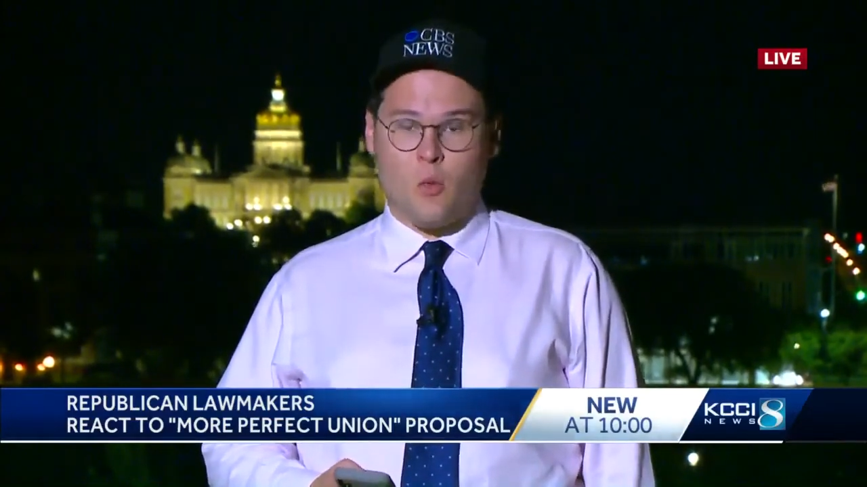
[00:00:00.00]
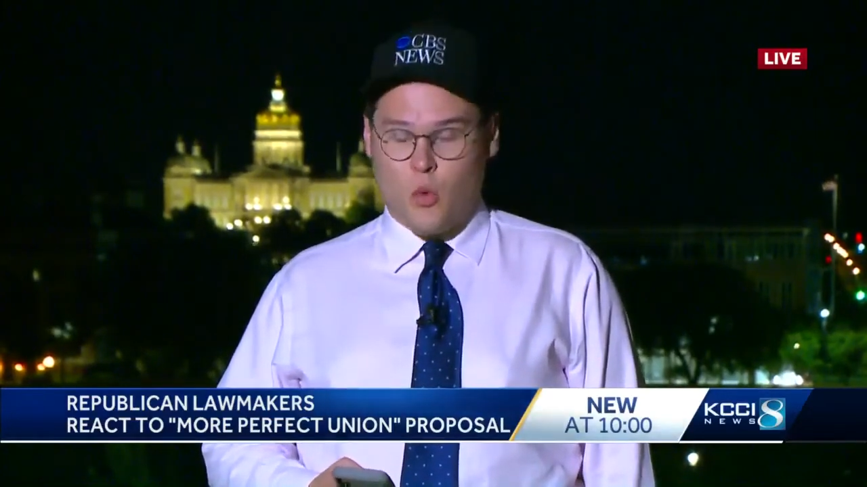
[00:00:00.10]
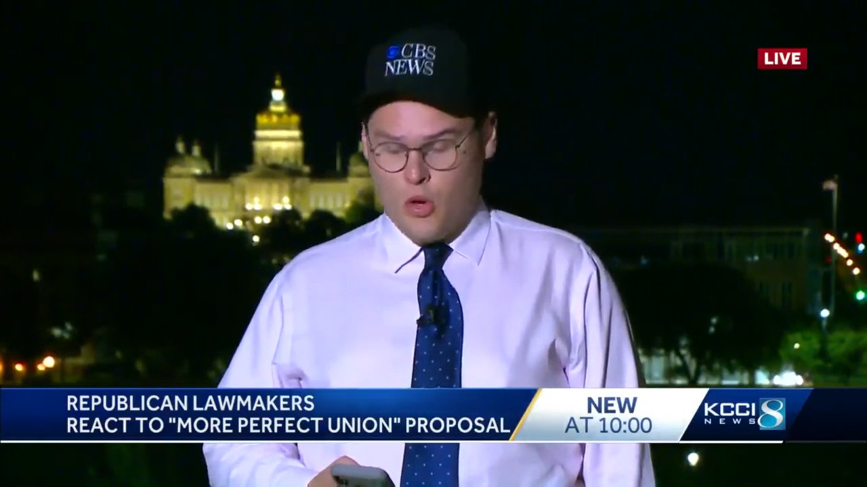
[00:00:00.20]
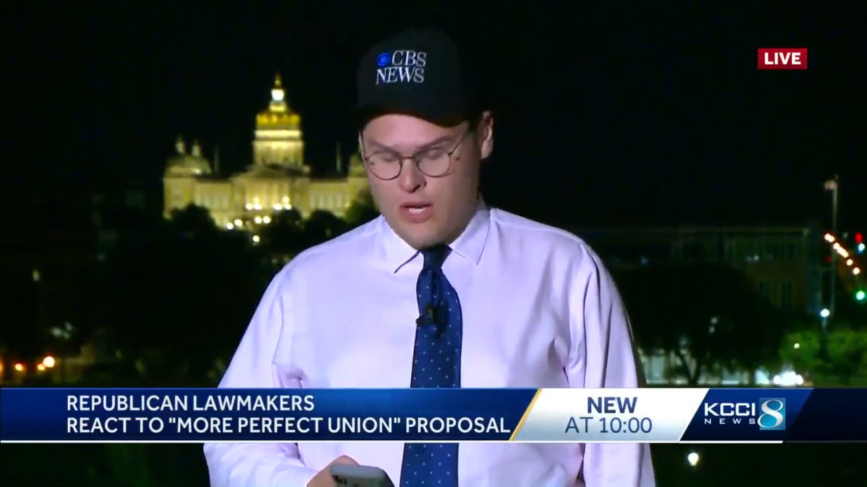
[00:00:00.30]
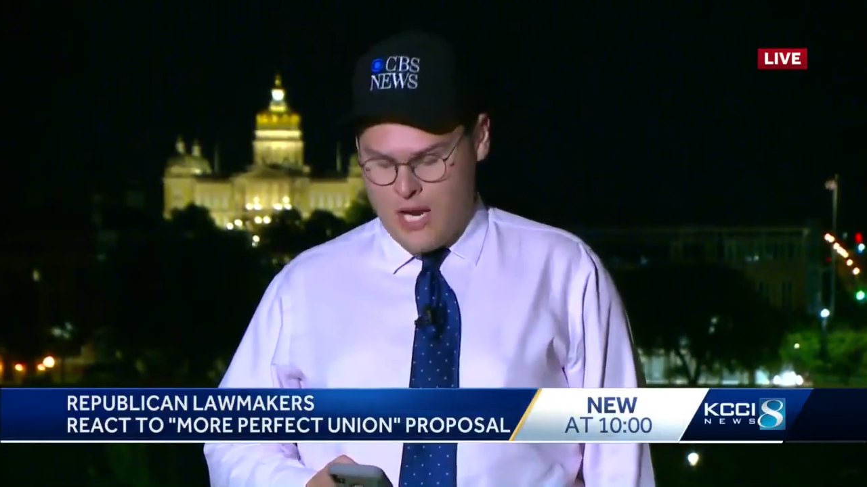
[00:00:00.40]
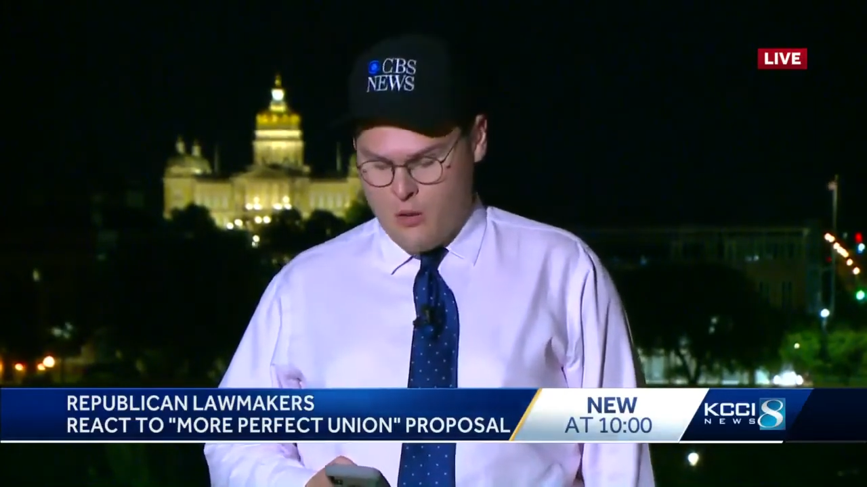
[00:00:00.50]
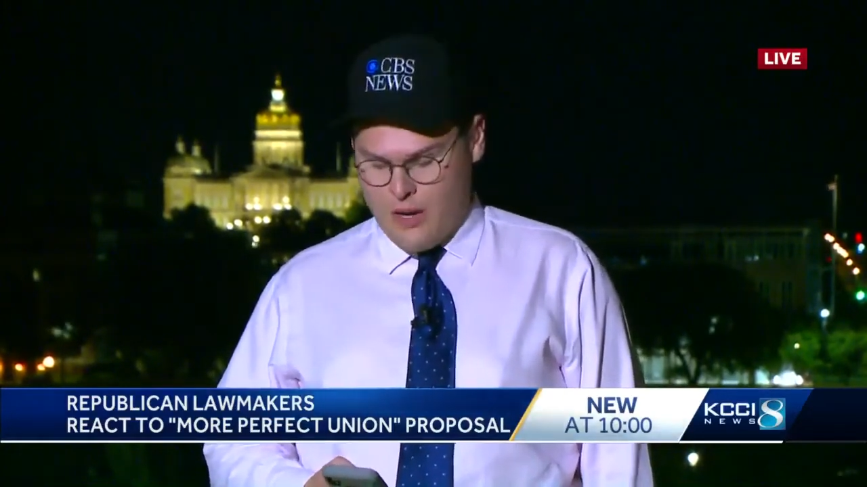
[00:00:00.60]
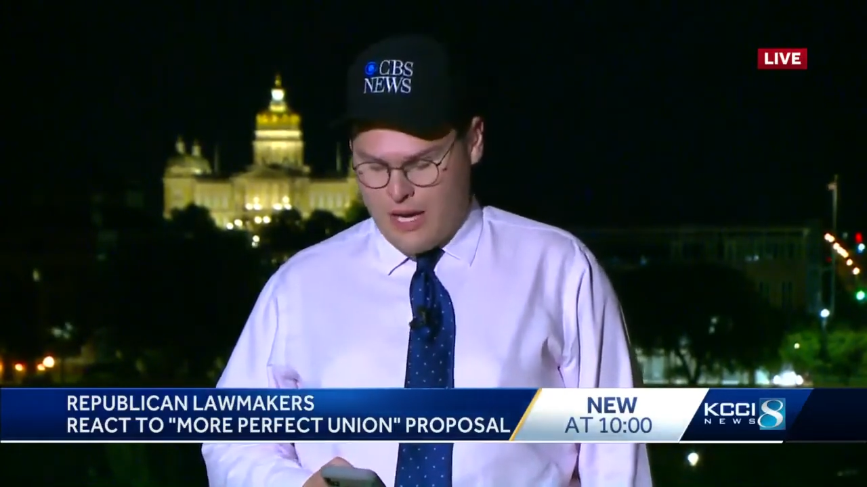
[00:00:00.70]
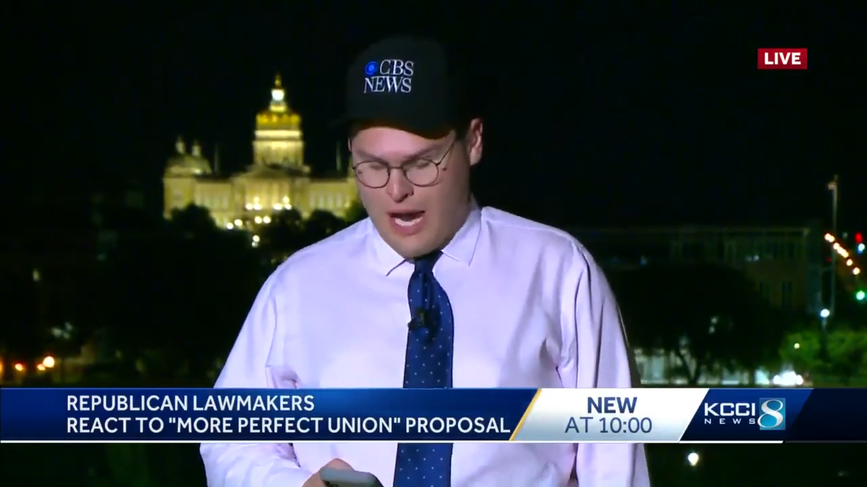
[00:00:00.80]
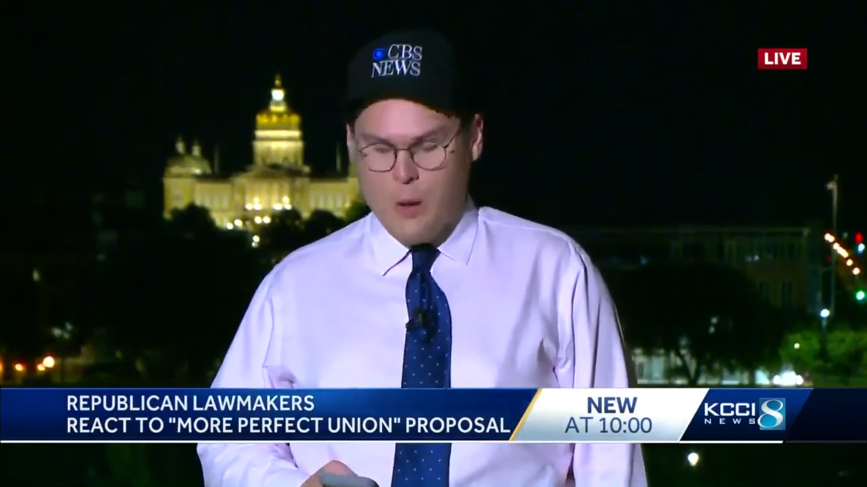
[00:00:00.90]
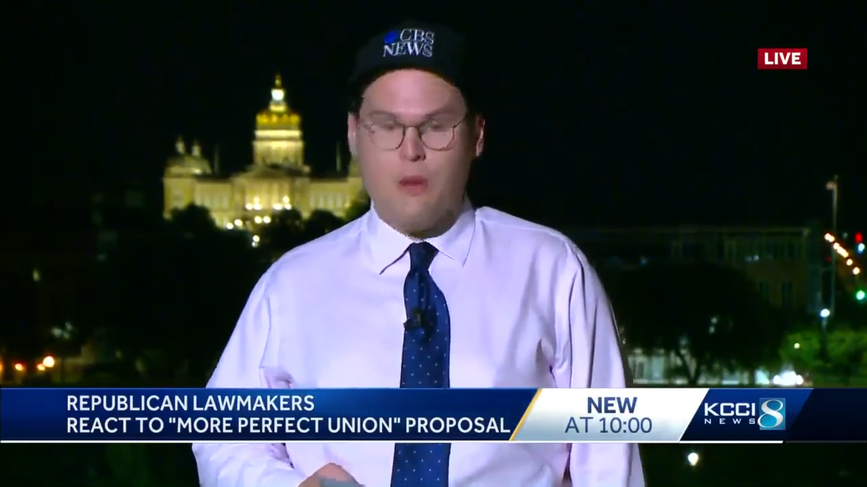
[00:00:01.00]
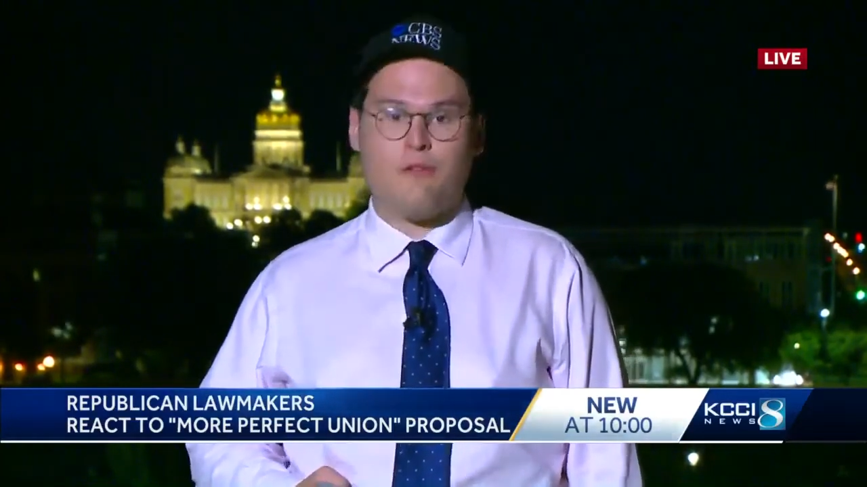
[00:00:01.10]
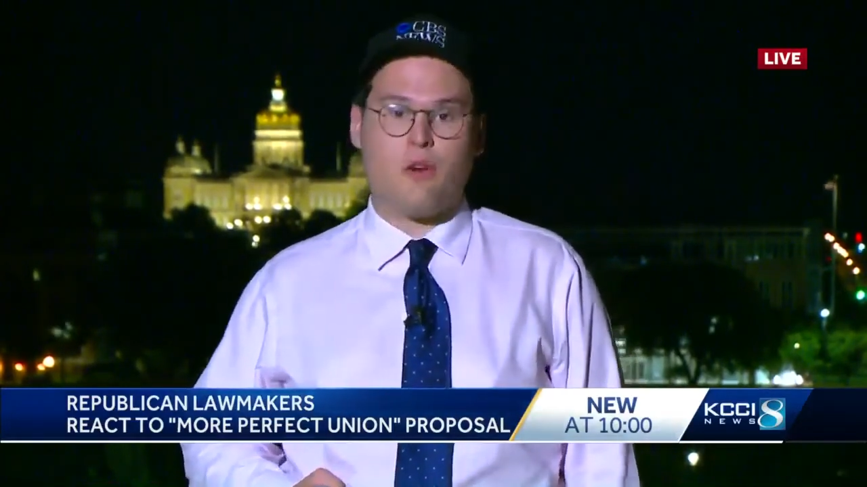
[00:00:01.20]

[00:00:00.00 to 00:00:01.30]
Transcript: work here in Iowa.